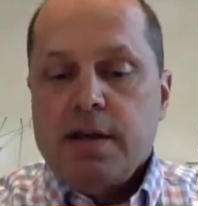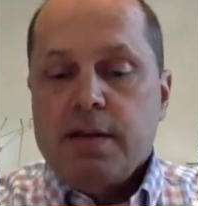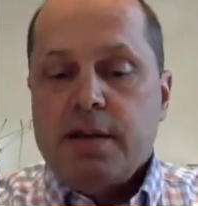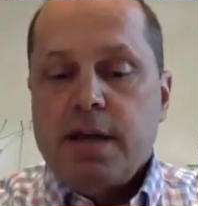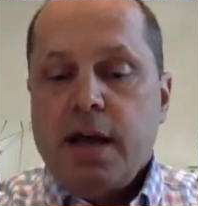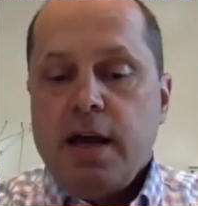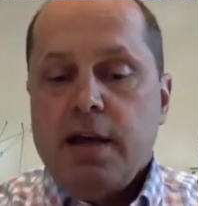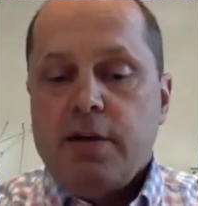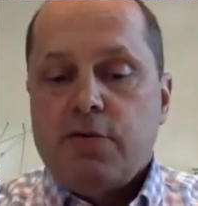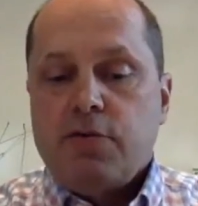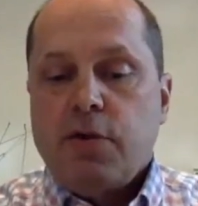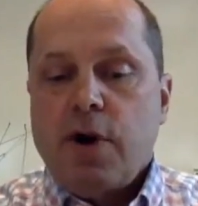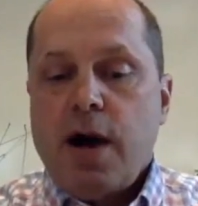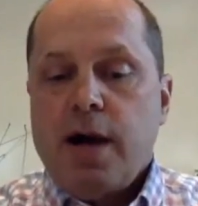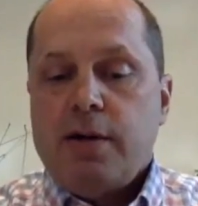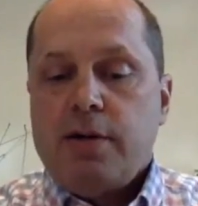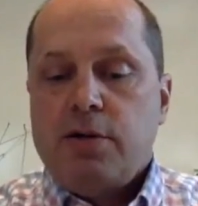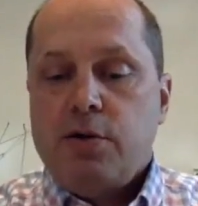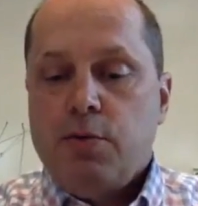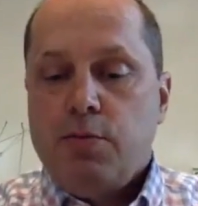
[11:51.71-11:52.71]
they try
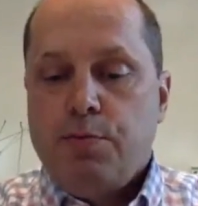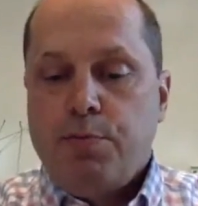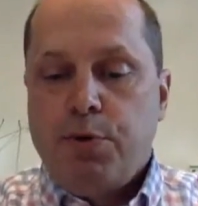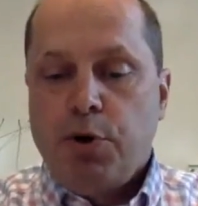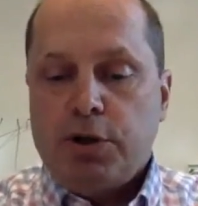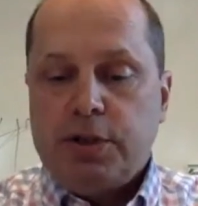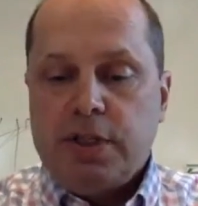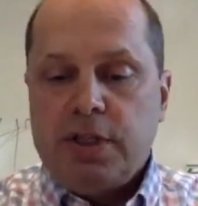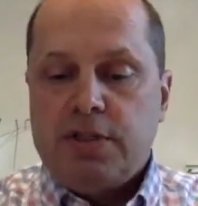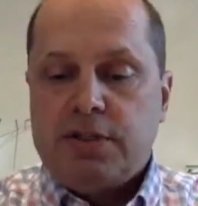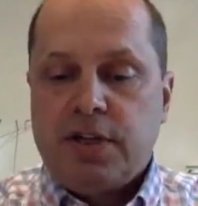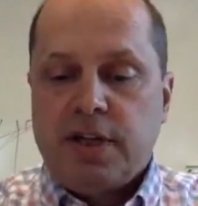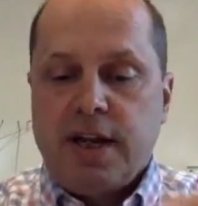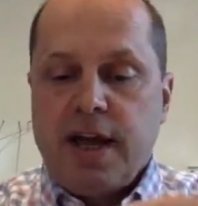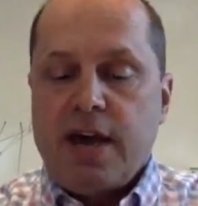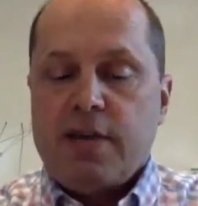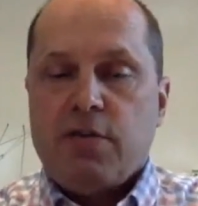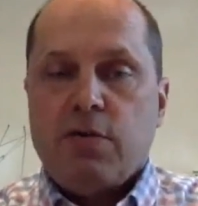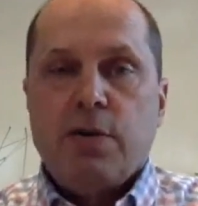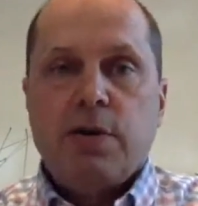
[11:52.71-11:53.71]
to put these
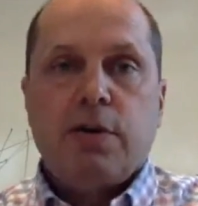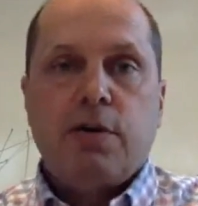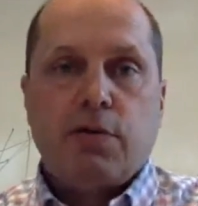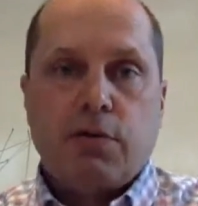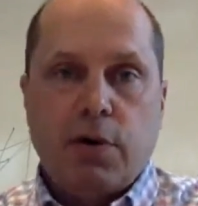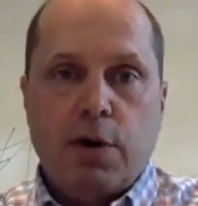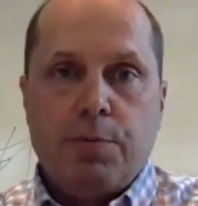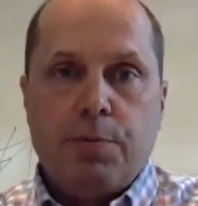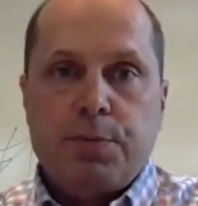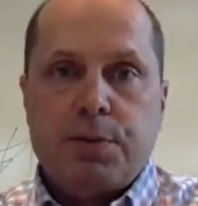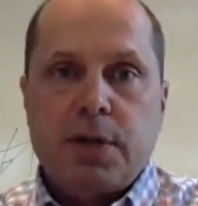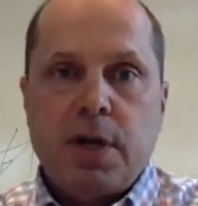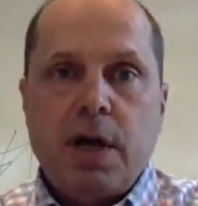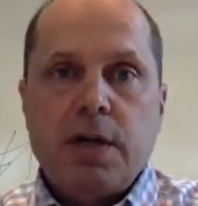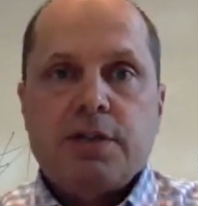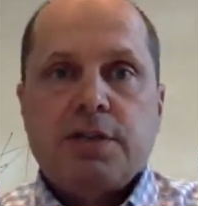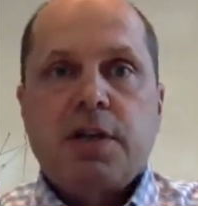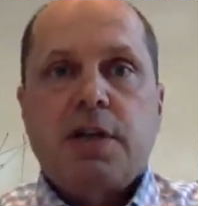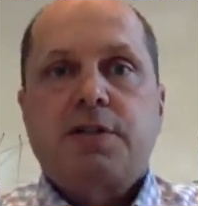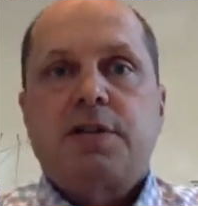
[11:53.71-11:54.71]
together in groups
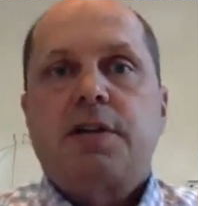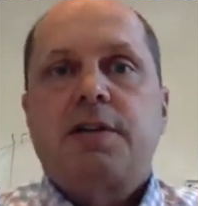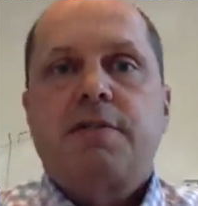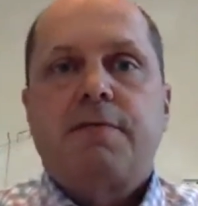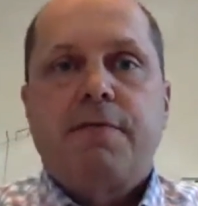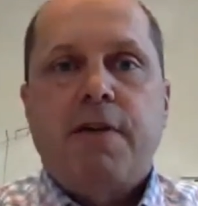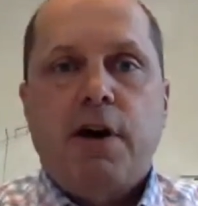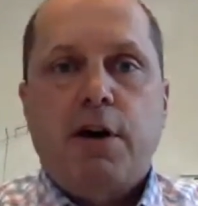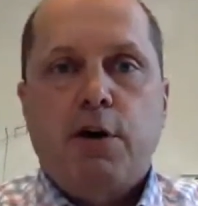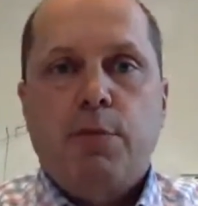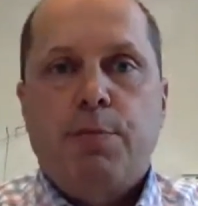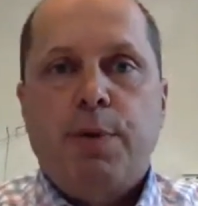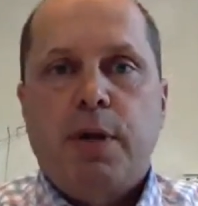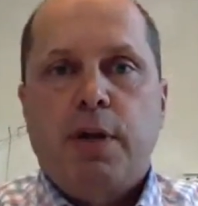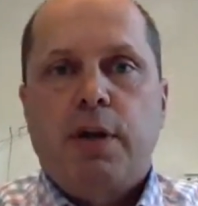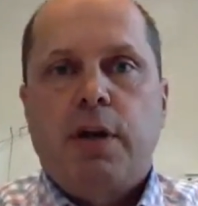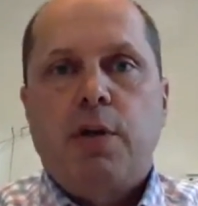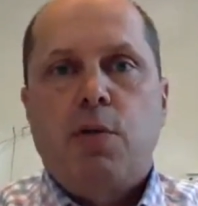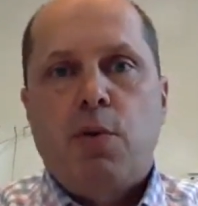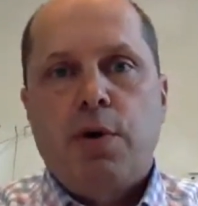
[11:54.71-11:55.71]
such that the
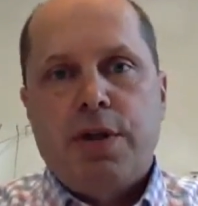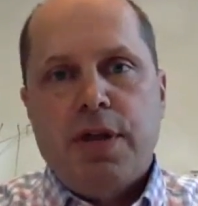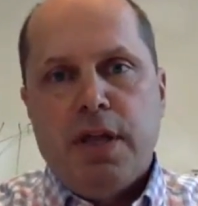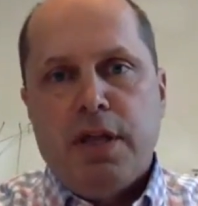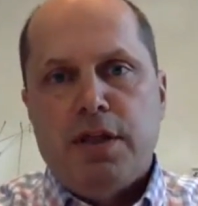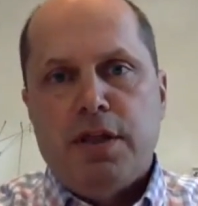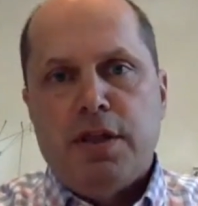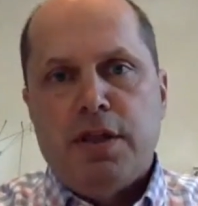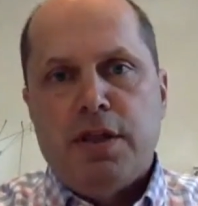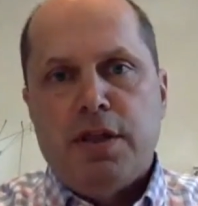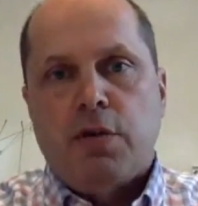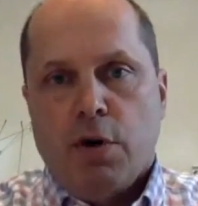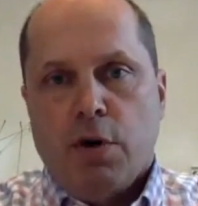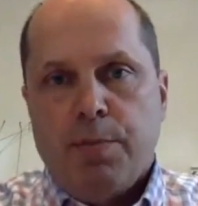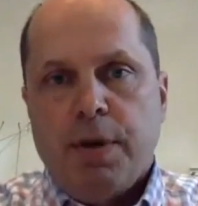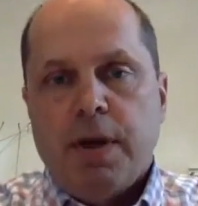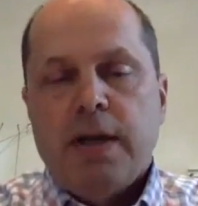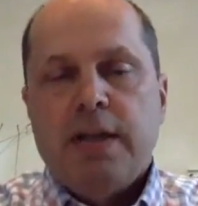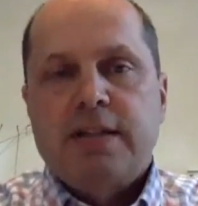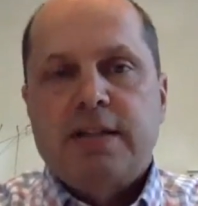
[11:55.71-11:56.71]
variability within the
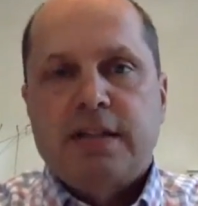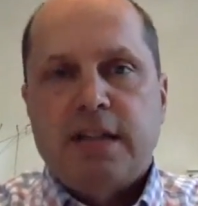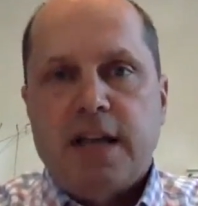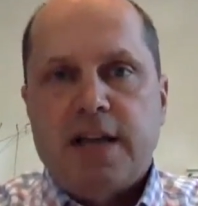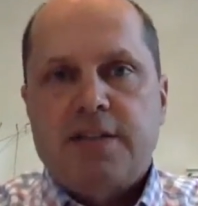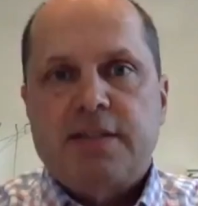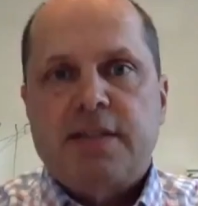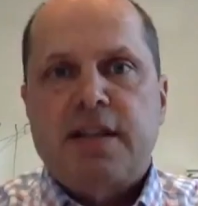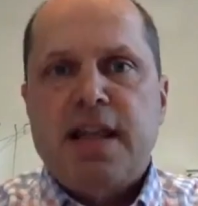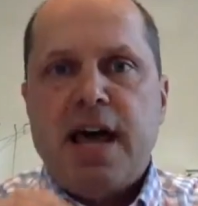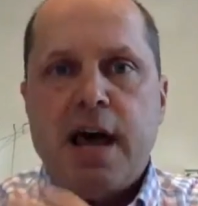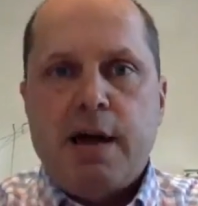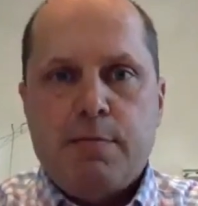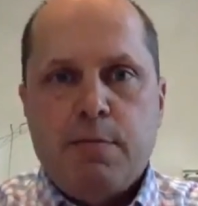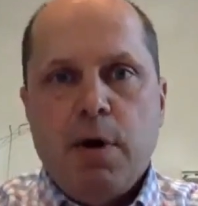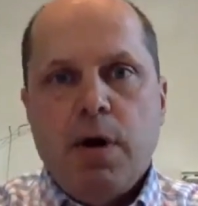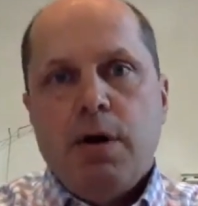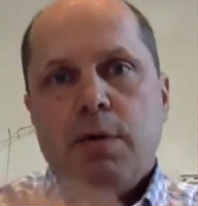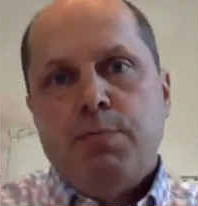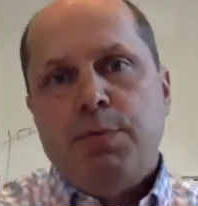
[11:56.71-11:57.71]
group is less than
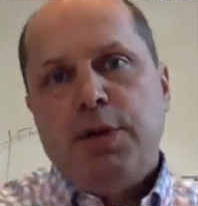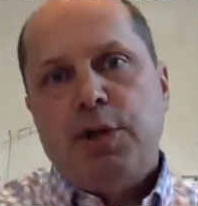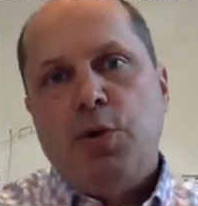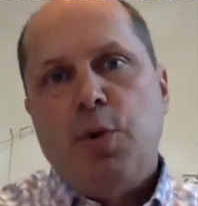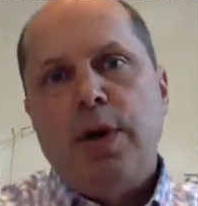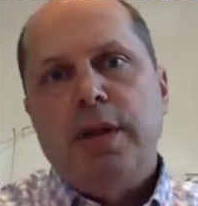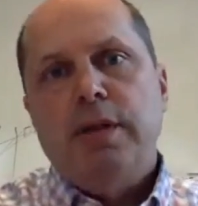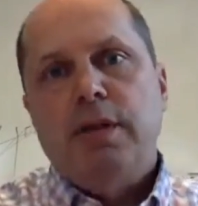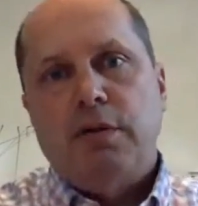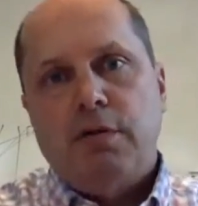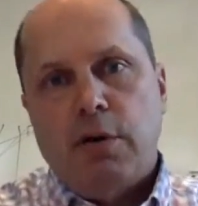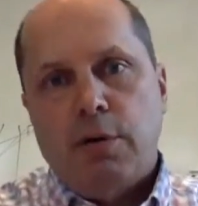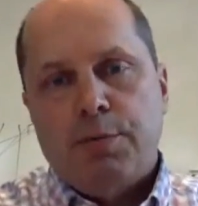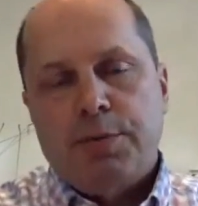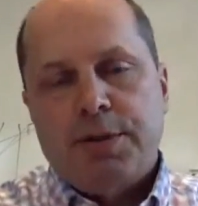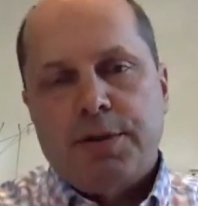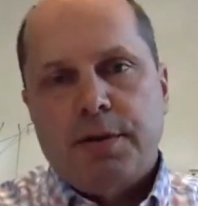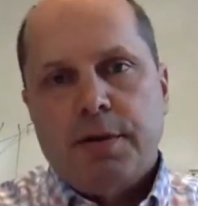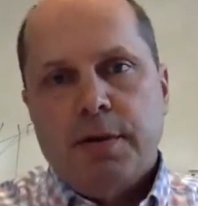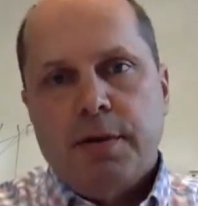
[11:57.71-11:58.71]
that between the
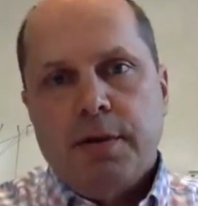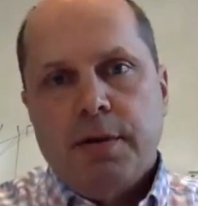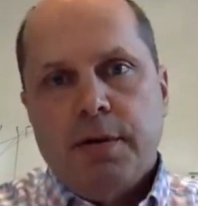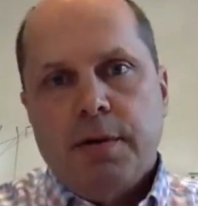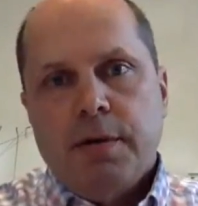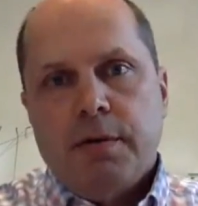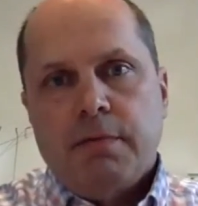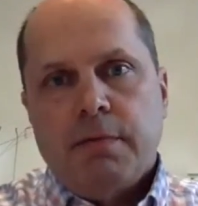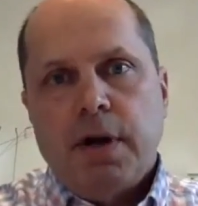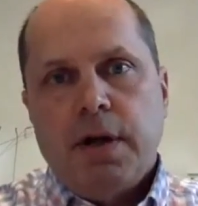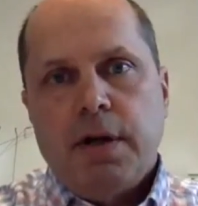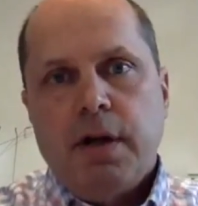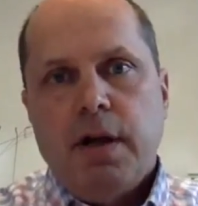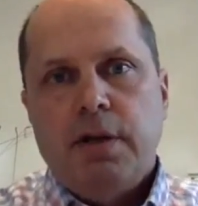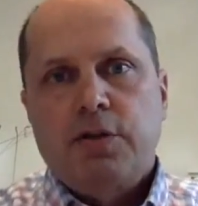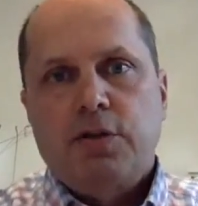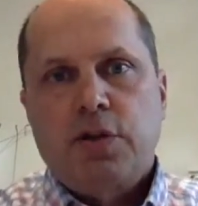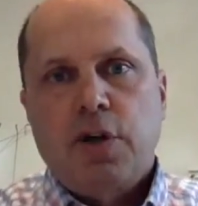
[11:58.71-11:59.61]
groups, right?